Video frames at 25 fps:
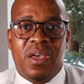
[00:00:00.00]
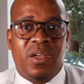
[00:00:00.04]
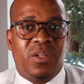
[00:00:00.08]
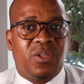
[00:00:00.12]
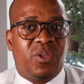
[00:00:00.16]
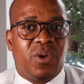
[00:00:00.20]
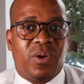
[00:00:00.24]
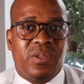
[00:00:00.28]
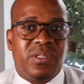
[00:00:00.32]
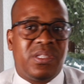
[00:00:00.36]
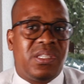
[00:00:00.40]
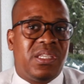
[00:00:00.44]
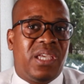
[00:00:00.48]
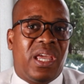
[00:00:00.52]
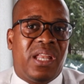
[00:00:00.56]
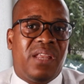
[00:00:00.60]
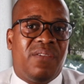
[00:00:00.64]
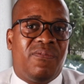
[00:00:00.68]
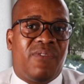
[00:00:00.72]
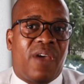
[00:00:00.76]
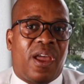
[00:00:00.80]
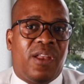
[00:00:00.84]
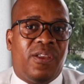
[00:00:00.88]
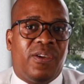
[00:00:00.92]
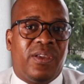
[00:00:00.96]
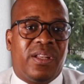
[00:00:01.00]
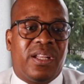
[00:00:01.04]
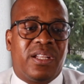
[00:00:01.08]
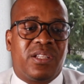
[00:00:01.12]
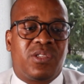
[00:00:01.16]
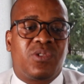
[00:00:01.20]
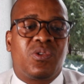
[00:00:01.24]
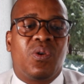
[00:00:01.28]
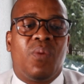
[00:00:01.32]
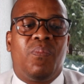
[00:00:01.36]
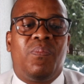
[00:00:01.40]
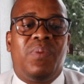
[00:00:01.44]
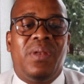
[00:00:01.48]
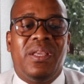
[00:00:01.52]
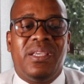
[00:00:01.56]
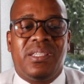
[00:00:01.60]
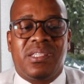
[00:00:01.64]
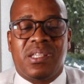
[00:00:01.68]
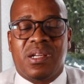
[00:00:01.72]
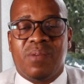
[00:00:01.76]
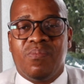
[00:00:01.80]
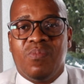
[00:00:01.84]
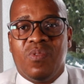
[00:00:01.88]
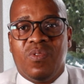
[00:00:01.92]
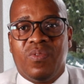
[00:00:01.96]
don't see any value in it, so please
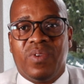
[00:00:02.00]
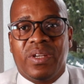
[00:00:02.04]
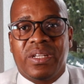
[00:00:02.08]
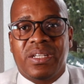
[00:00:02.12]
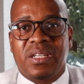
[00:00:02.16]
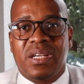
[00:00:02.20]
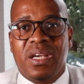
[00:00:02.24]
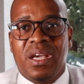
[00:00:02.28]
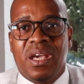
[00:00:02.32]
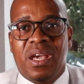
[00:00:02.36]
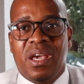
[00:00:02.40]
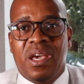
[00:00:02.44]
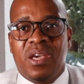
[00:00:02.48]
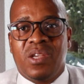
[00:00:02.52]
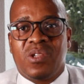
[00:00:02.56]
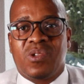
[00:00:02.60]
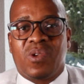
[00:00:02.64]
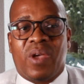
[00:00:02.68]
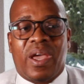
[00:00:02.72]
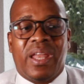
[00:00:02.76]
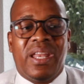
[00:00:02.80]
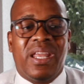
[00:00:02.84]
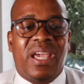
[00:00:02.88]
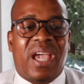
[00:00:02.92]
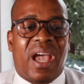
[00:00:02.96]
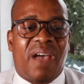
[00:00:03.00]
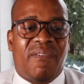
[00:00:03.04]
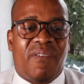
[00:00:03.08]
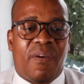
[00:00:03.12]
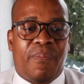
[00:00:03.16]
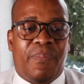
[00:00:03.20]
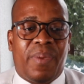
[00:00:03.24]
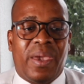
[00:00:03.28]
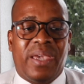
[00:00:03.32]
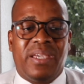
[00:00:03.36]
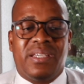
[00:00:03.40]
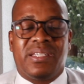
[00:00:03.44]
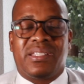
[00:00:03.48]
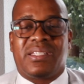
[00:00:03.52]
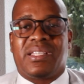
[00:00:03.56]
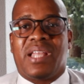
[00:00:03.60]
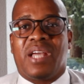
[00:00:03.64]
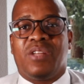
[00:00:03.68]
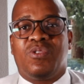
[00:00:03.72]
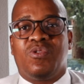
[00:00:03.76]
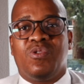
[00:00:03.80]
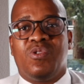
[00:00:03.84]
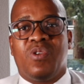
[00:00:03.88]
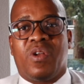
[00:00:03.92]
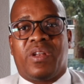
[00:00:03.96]
remove it. So any cover pages
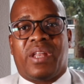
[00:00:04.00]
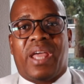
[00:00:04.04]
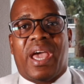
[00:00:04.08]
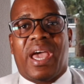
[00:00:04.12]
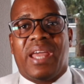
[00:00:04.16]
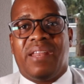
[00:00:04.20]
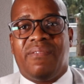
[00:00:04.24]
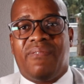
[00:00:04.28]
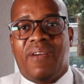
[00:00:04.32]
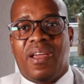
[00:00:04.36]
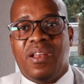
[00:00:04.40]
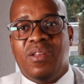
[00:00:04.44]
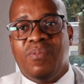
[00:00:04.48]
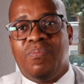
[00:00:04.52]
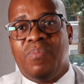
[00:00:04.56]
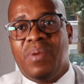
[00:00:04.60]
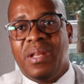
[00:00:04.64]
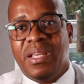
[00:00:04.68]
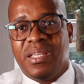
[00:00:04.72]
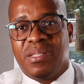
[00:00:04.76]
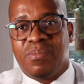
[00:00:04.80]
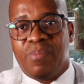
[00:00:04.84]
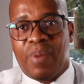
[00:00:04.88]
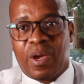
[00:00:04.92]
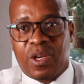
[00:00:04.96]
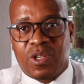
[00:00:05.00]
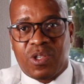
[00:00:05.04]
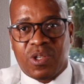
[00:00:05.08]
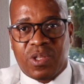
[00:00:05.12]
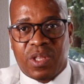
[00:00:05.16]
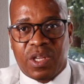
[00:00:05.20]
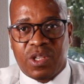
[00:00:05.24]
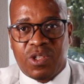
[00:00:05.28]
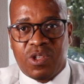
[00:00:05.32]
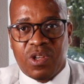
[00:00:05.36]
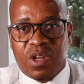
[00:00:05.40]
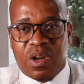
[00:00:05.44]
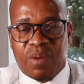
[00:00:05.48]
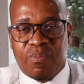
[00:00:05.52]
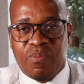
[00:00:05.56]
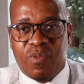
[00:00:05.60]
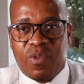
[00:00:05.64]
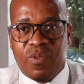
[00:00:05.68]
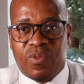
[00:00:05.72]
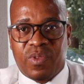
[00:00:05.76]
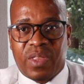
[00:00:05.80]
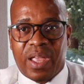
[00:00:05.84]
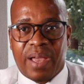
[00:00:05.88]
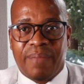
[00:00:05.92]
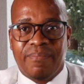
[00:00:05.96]
that do not add value, please make sure that you
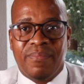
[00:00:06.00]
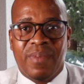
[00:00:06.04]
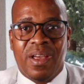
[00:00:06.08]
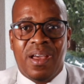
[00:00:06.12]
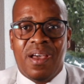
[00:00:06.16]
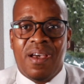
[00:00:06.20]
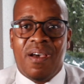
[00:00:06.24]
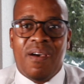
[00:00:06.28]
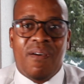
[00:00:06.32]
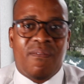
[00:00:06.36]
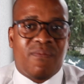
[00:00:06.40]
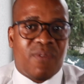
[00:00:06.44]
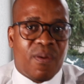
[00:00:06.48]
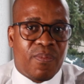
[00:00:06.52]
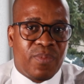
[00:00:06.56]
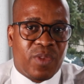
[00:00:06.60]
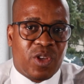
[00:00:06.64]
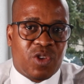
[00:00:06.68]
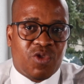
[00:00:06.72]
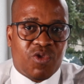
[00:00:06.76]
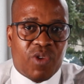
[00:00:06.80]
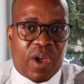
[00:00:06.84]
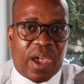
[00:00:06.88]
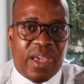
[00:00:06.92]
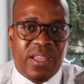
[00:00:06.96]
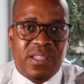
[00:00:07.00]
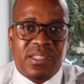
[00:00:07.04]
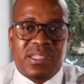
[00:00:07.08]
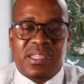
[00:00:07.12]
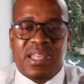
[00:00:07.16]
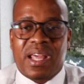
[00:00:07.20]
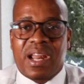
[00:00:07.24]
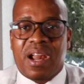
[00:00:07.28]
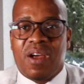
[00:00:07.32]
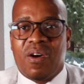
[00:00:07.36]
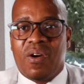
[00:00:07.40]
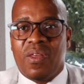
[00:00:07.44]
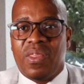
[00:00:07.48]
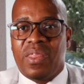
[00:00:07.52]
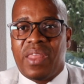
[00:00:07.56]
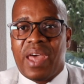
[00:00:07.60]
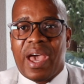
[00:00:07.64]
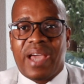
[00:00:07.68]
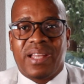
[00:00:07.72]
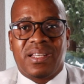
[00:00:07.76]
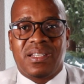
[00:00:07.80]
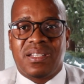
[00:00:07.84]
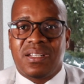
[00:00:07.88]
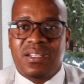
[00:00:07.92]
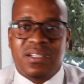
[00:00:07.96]
remove them from the trains that are on
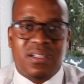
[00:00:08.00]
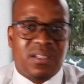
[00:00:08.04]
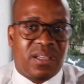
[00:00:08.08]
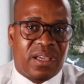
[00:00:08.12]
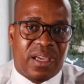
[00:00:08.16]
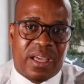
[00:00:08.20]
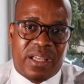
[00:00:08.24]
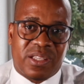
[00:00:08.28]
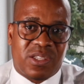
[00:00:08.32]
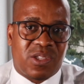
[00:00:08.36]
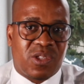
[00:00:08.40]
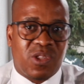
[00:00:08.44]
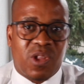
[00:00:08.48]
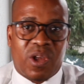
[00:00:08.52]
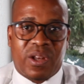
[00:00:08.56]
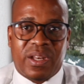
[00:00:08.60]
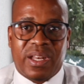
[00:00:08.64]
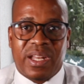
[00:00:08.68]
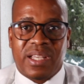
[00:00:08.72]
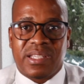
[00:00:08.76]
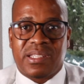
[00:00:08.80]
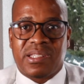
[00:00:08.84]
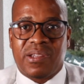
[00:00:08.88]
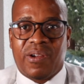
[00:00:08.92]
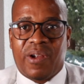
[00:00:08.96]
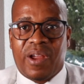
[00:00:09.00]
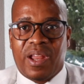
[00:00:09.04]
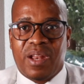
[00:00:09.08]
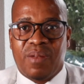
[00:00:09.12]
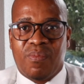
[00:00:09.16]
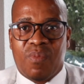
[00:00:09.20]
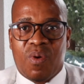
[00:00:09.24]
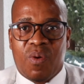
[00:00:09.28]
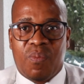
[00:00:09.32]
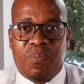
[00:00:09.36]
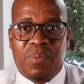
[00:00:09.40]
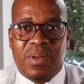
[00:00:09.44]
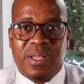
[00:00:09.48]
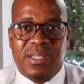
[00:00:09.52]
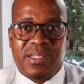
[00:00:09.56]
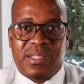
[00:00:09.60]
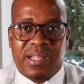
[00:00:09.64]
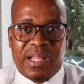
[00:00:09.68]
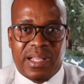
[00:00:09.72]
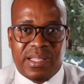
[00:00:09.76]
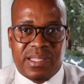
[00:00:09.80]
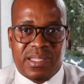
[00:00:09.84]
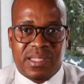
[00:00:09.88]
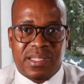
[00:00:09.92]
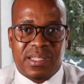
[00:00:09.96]
that. It's not necessary anymore. Please,
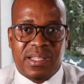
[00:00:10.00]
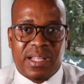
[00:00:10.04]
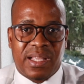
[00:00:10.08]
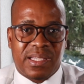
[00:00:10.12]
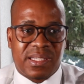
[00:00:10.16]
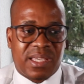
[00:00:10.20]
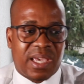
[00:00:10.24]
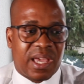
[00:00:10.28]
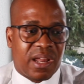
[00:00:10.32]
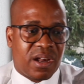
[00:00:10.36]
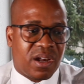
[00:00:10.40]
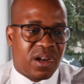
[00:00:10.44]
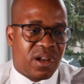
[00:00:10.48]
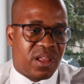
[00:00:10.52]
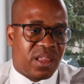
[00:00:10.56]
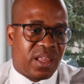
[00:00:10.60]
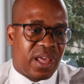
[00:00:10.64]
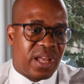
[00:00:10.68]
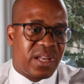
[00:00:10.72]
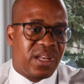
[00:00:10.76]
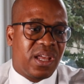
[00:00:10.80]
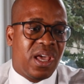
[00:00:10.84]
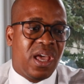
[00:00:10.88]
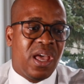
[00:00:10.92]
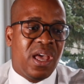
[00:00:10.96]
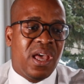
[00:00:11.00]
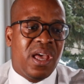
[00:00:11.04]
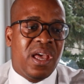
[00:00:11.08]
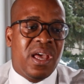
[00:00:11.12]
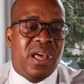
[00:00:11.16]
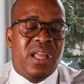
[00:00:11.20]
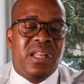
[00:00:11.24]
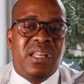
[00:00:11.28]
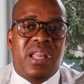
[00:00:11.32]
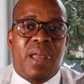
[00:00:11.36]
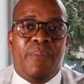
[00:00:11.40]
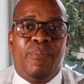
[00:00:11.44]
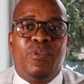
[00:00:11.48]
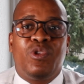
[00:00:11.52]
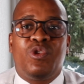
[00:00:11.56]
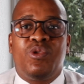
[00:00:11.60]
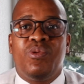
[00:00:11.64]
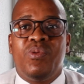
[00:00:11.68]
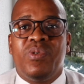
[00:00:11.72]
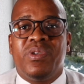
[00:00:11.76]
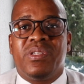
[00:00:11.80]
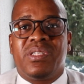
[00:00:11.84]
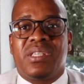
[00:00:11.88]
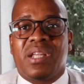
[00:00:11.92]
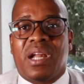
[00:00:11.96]
let's get rid of that. Number
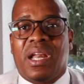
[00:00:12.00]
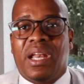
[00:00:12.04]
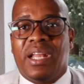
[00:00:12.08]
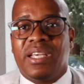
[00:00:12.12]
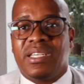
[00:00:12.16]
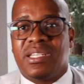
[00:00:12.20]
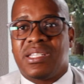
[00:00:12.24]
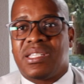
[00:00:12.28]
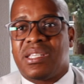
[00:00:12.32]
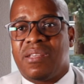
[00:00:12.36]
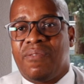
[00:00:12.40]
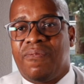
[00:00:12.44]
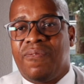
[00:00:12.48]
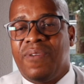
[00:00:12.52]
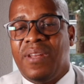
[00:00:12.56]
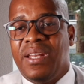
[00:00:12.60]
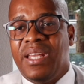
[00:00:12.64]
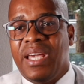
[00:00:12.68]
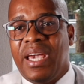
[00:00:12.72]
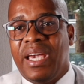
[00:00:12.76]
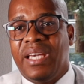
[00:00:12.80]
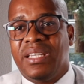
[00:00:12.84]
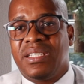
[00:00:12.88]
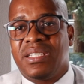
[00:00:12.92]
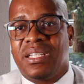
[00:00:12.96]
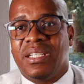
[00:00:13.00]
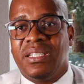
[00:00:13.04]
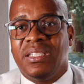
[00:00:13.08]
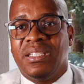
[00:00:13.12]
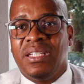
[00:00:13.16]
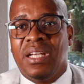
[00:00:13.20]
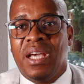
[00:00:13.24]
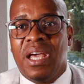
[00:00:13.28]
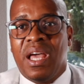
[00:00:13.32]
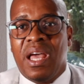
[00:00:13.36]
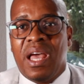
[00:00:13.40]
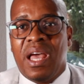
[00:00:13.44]
2 is religious affiliation.